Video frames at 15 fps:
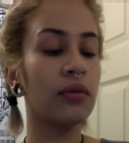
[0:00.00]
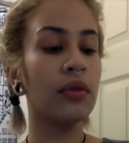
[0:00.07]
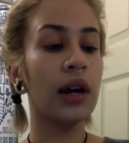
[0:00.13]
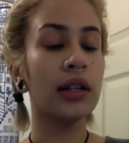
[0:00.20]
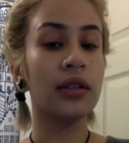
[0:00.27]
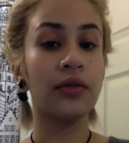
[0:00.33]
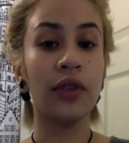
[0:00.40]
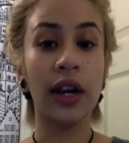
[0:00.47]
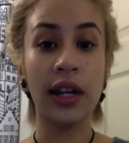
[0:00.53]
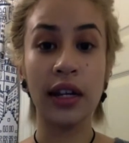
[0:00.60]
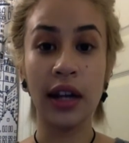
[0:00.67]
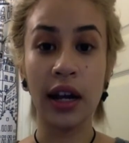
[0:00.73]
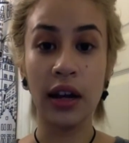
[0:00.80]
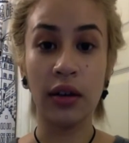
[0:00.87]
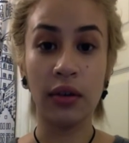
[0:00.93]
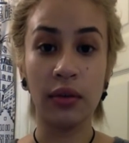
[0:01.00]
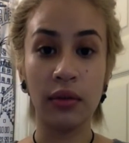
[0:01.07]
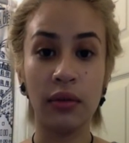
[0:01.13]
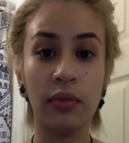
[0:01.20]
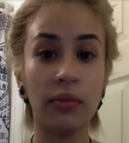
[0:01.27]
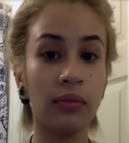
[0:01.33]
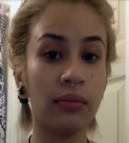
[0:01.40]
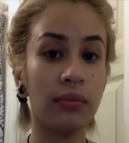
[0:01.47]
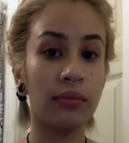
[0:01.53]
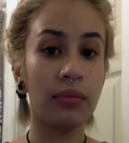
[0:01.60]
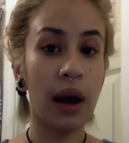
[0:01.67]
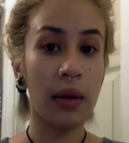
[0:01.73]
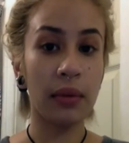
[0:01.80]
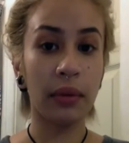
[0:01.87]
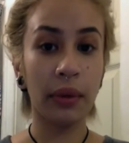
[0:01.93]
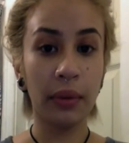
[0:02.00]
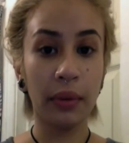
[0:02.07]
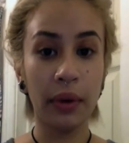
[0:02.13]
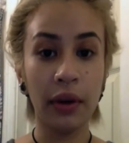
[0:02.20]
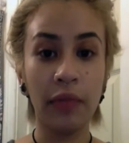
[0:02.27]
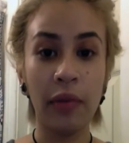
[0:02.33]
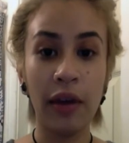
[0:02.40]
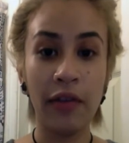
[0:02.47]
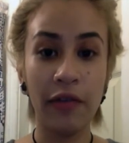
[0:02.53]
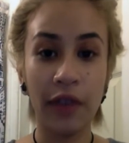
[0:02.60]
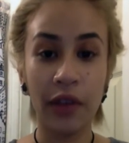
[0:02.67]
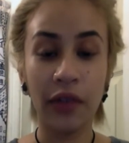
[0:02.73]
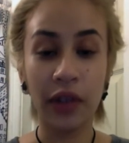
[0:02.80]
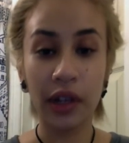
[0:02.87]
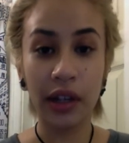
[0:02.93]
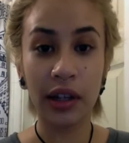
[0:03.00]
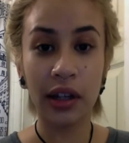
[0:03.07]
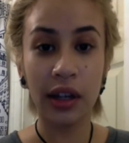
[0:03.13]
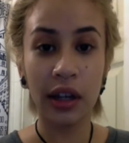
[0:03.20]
as of right now, probably one of my favorite